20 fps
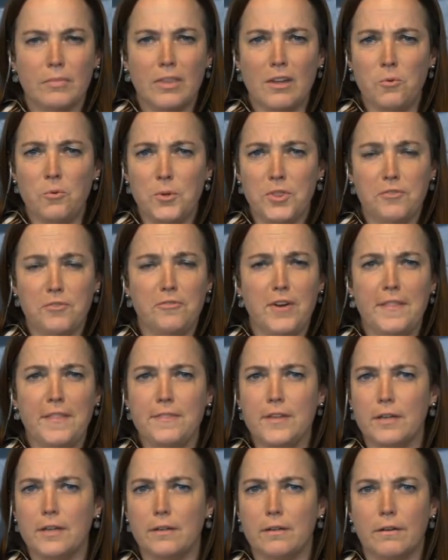with a fund
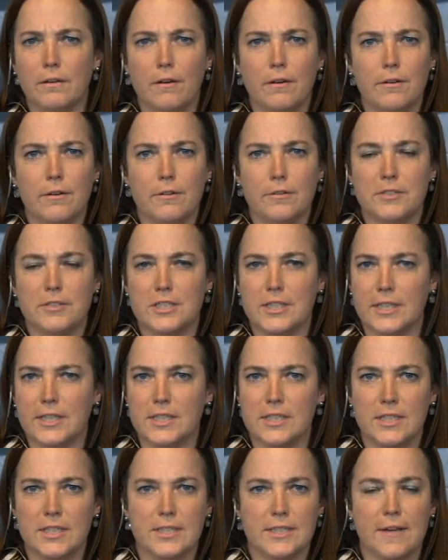that can go
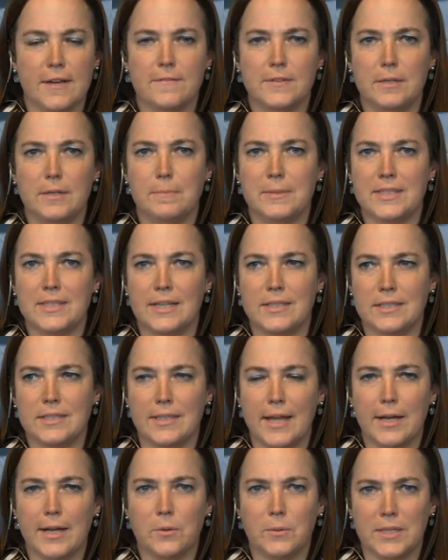60, 70%
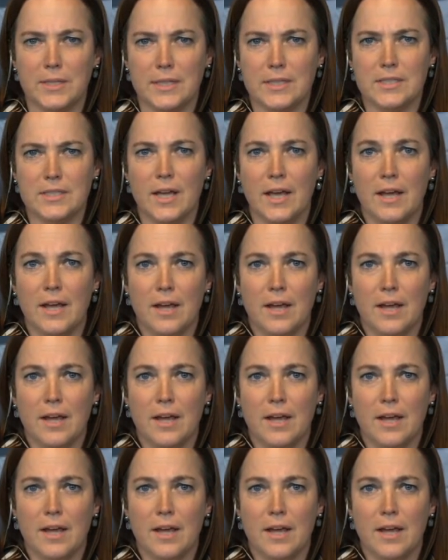in equities,